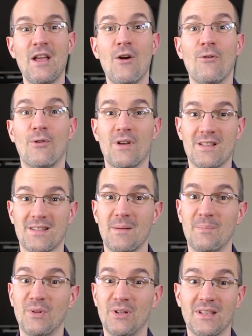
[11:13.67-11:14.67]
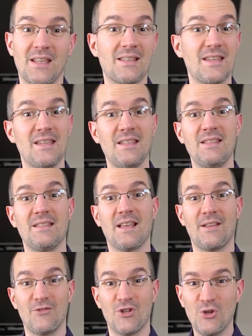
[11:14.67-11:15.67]
for example, getting
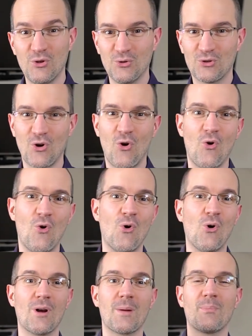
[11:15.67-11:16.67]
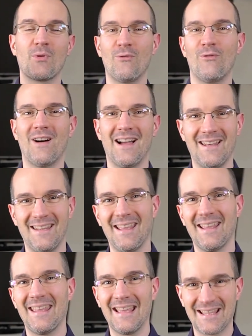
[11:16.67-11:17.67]
interviewed or
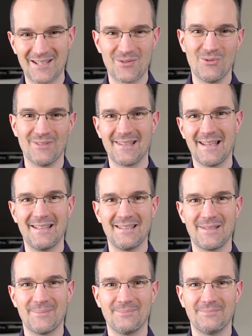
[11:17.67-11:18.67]
providing guest content.